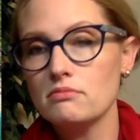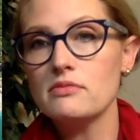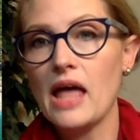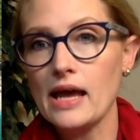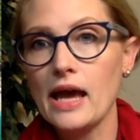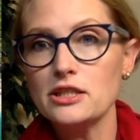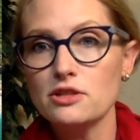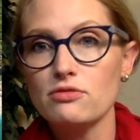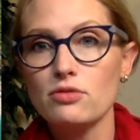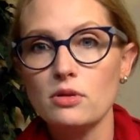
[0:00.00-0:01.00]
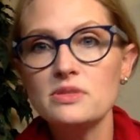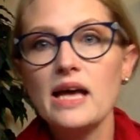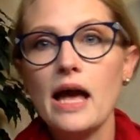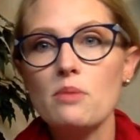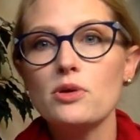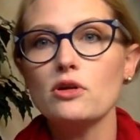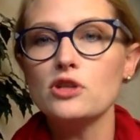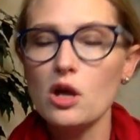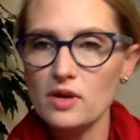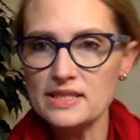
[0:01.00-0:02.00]
that kind of room type, you'll
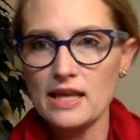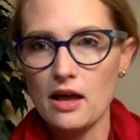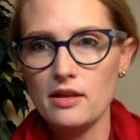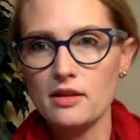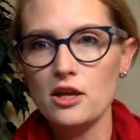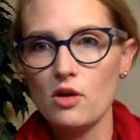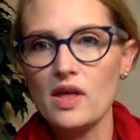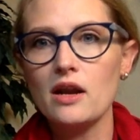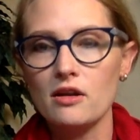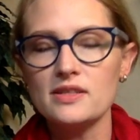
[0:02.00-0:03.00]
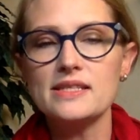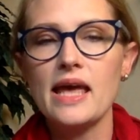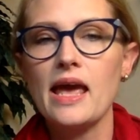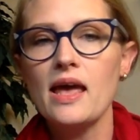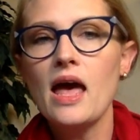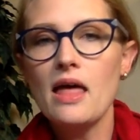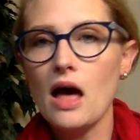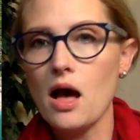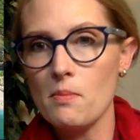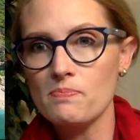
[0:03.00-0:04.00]
notice on, that it'll say
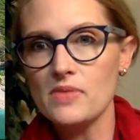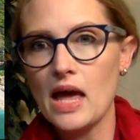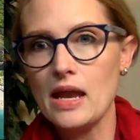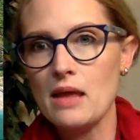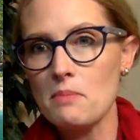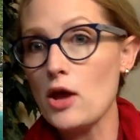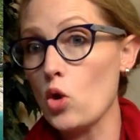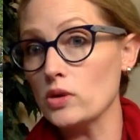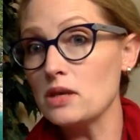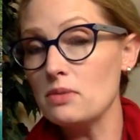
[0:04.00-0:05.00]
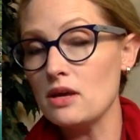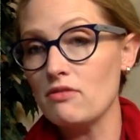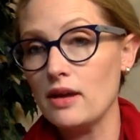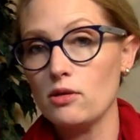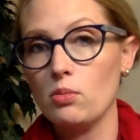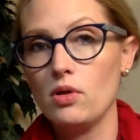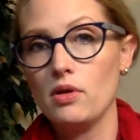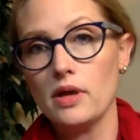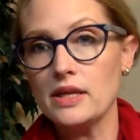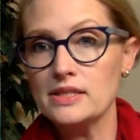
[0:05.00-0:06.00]
that it may only be
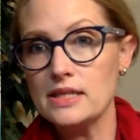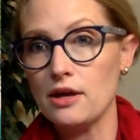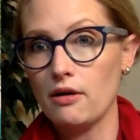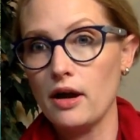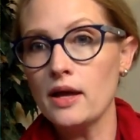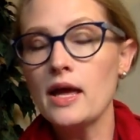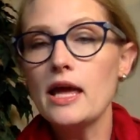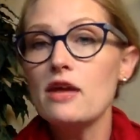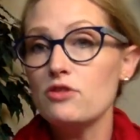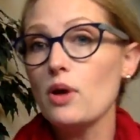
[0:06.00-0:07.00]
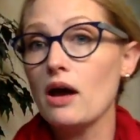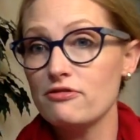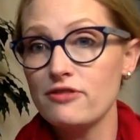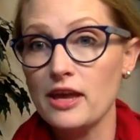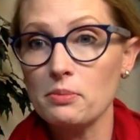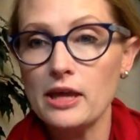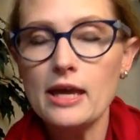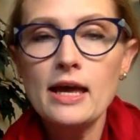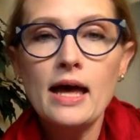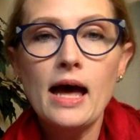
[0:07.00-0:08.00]
available in Tierra if you have family
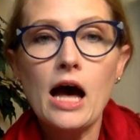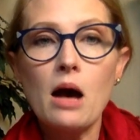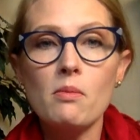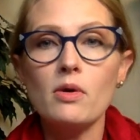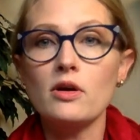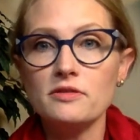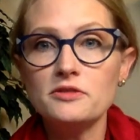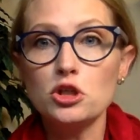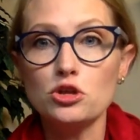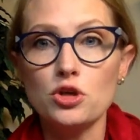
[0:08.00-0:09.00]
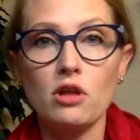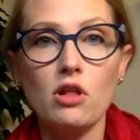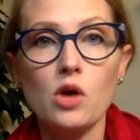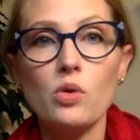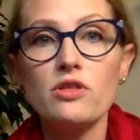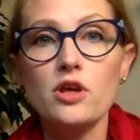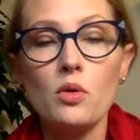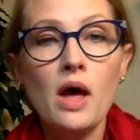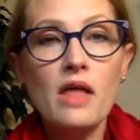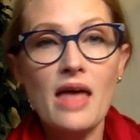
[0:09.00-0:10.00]
or children along with
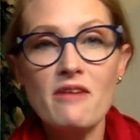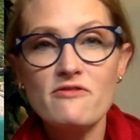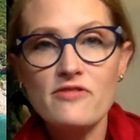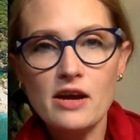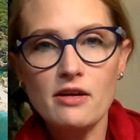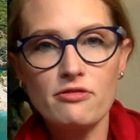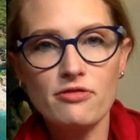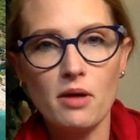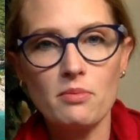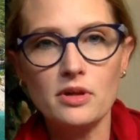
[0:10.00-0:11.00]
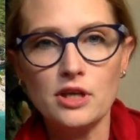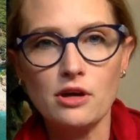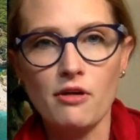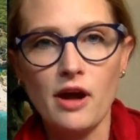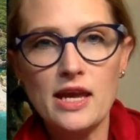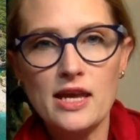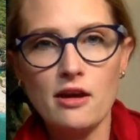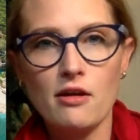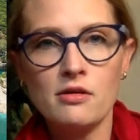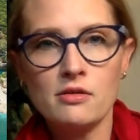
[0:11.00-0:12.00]
you. That very front building right
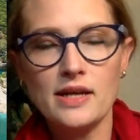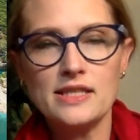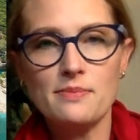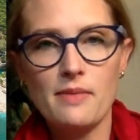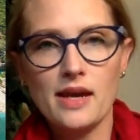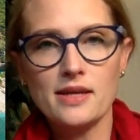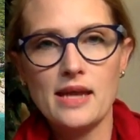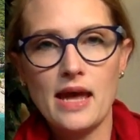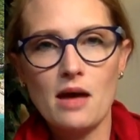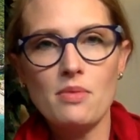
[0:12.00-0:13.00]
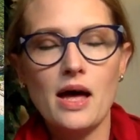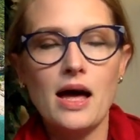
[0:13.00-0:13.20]
here, right smack dab